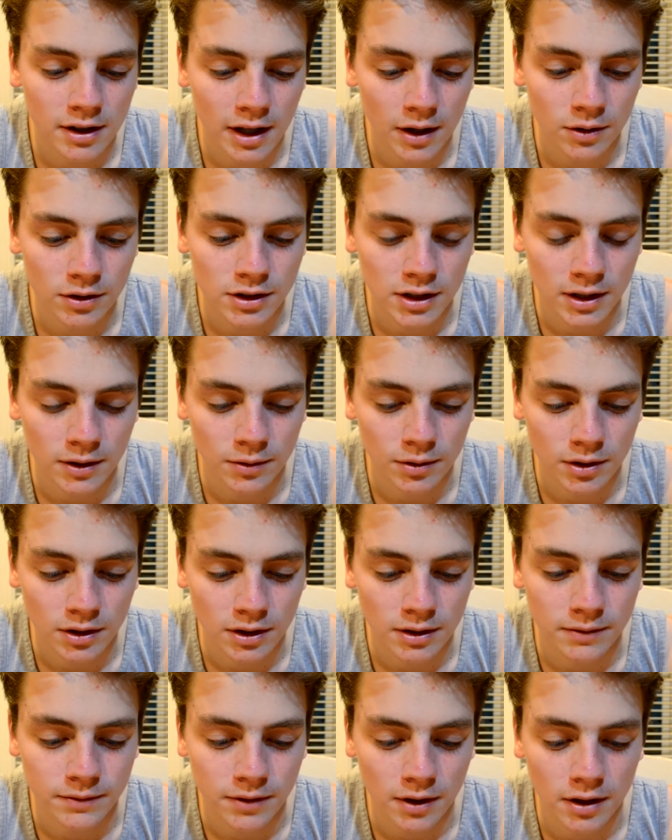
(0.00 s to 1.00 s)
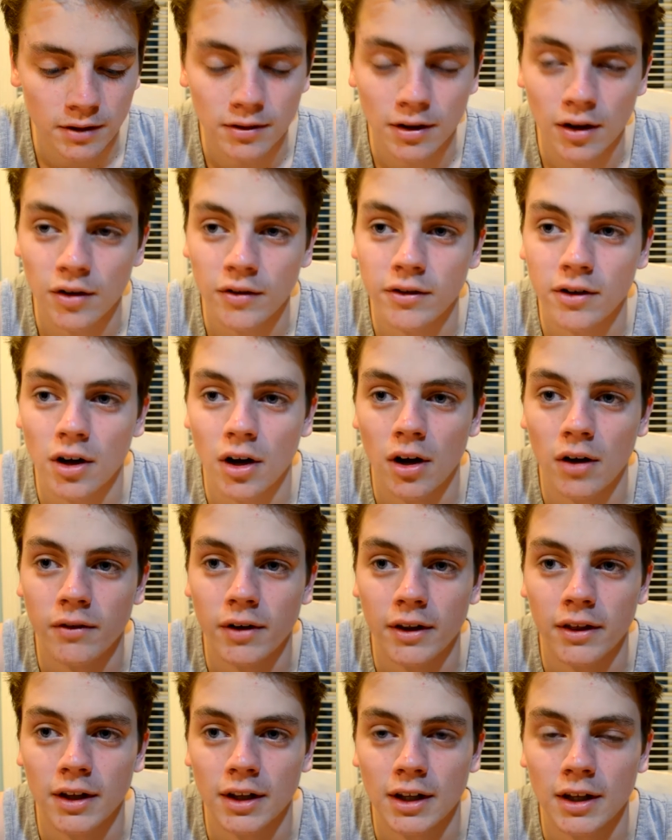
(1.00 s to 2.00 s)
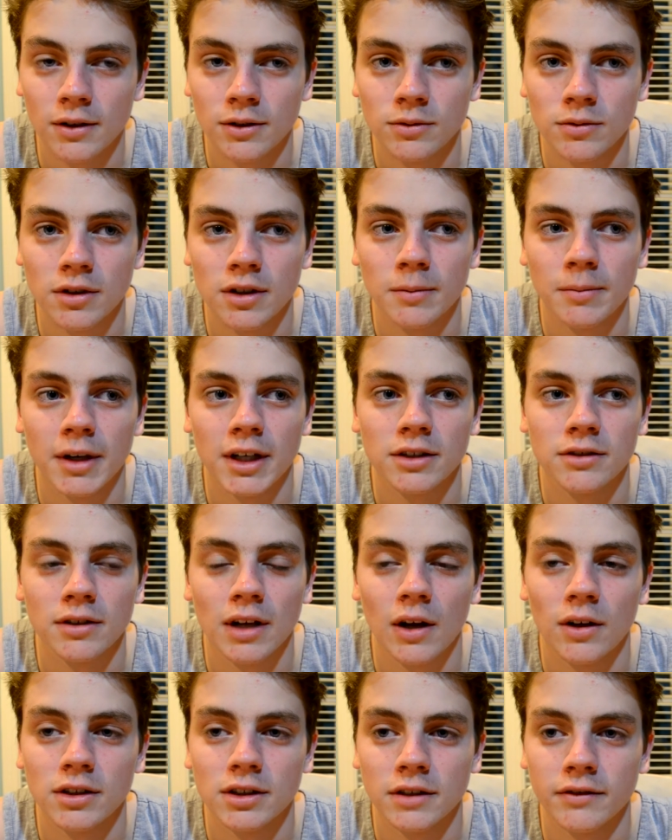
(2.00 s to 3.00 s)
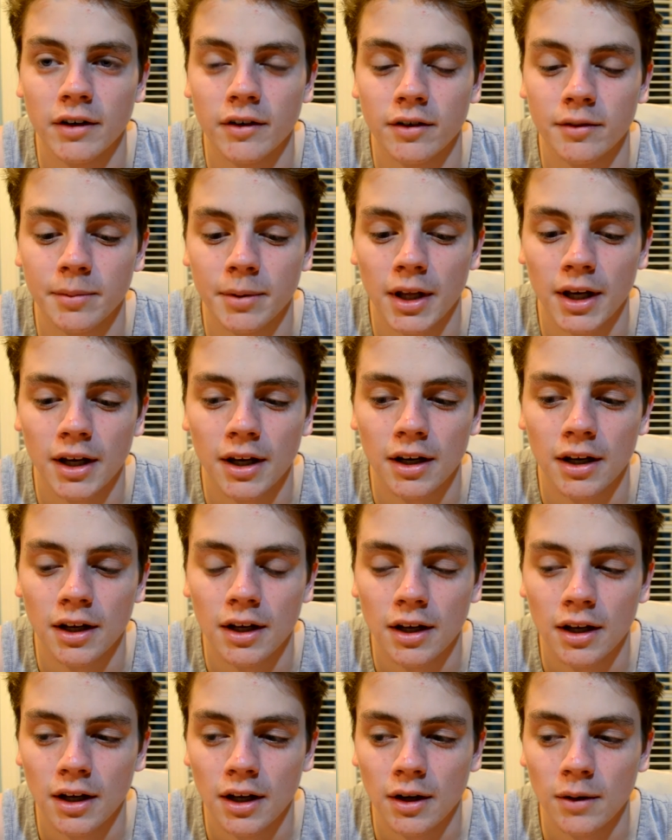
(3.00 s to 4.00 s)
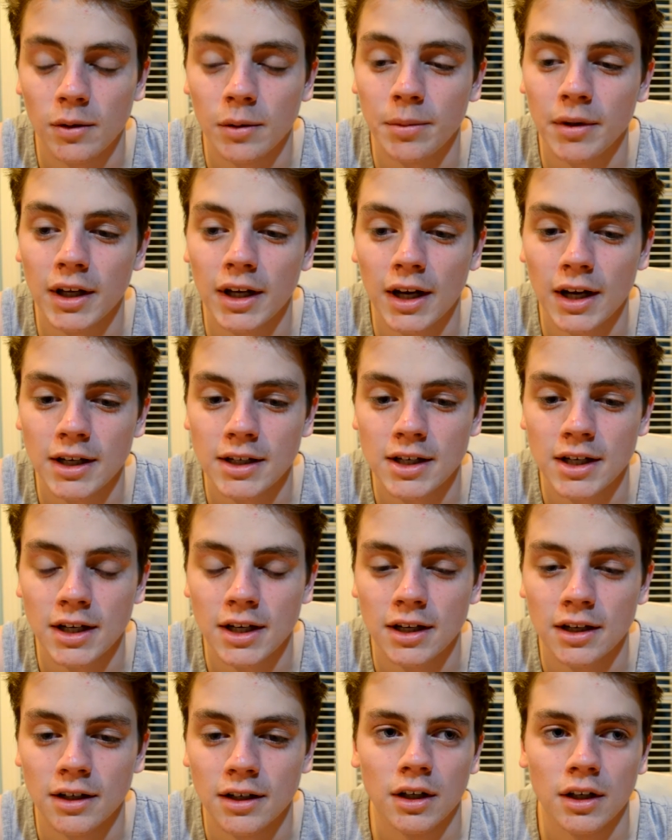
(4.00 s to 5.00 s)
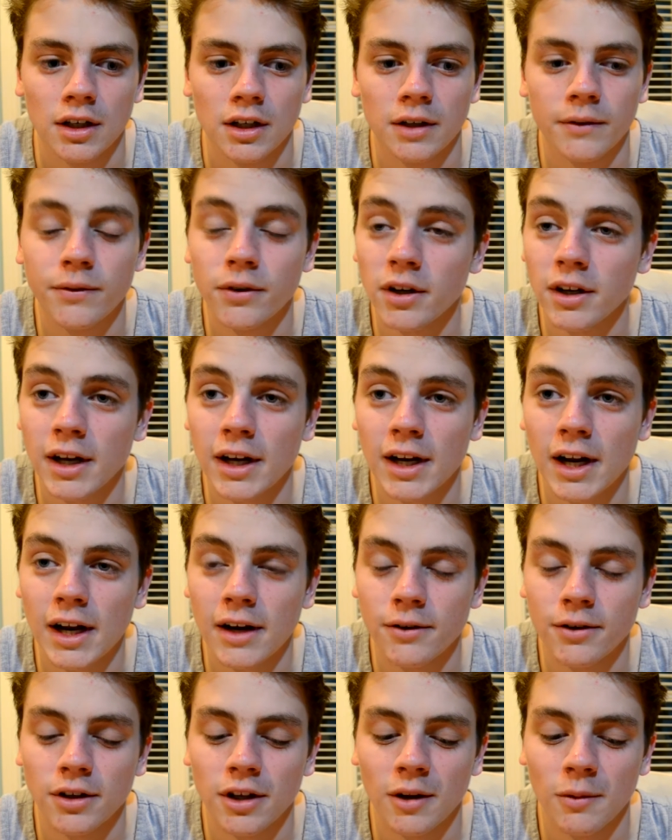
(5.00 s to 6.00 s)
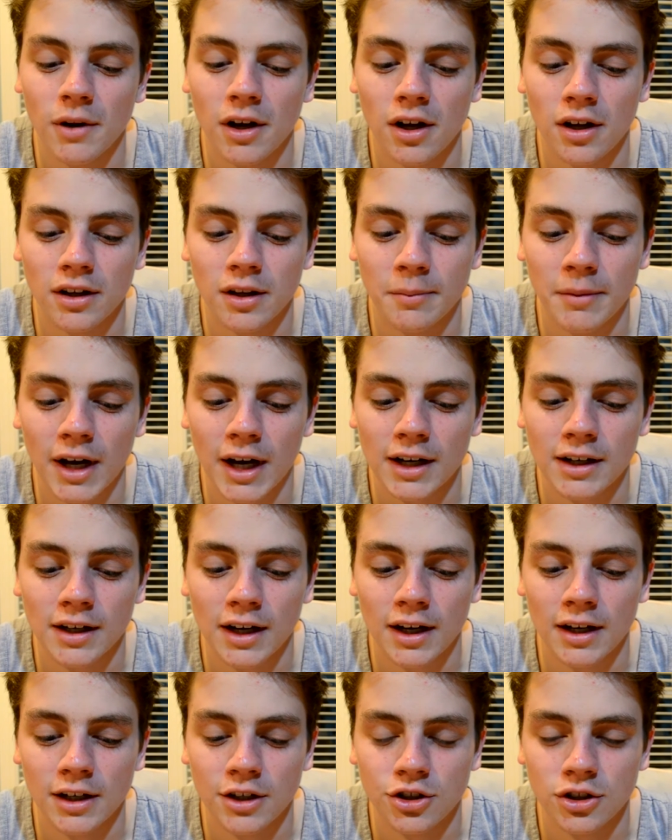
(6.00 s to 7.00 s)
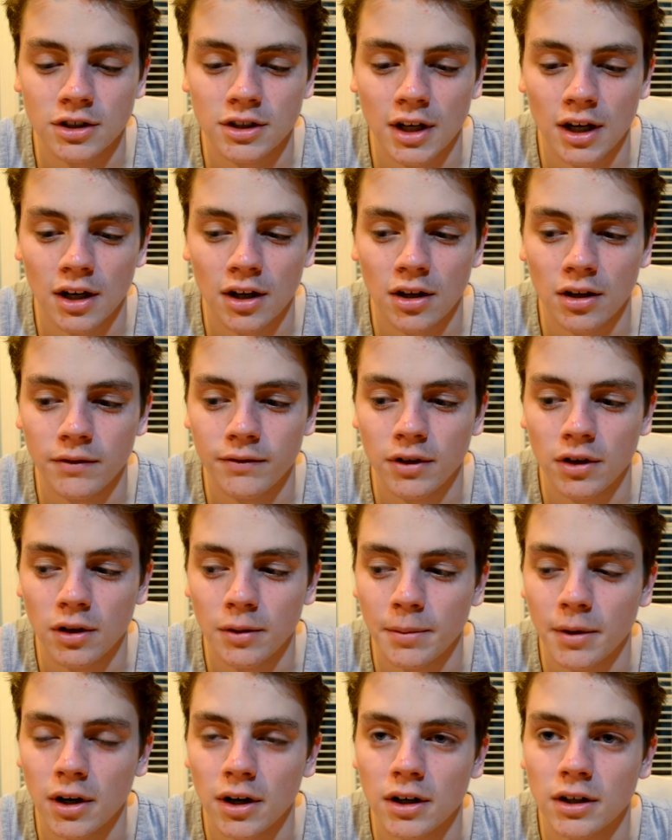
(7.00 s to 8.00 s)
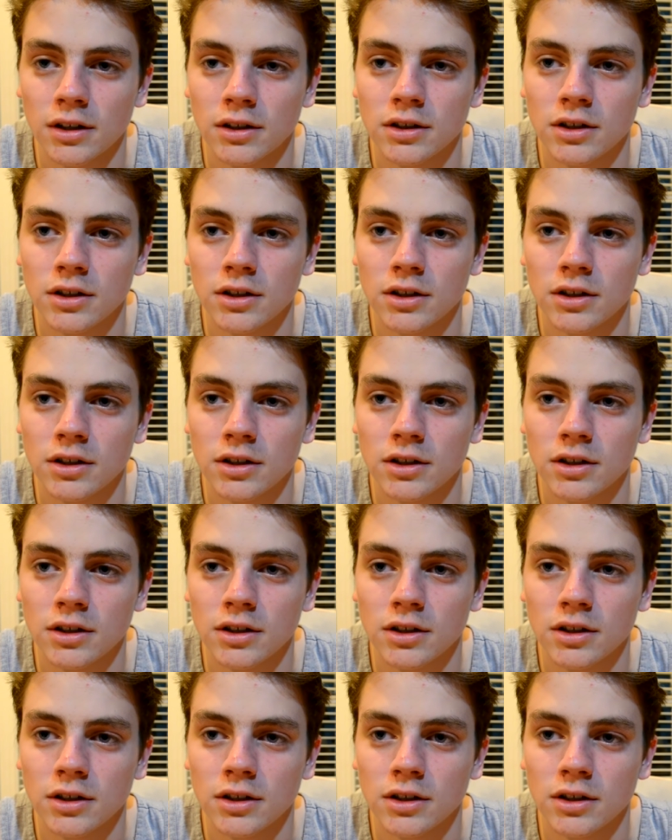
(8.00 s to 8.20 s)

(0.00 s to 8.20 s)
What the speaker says: That was a really fun round of golf. I think that was one of the best rounds I've ever played. We played 18. The front nine I did really well, and the back nine it just kind of all fell apart.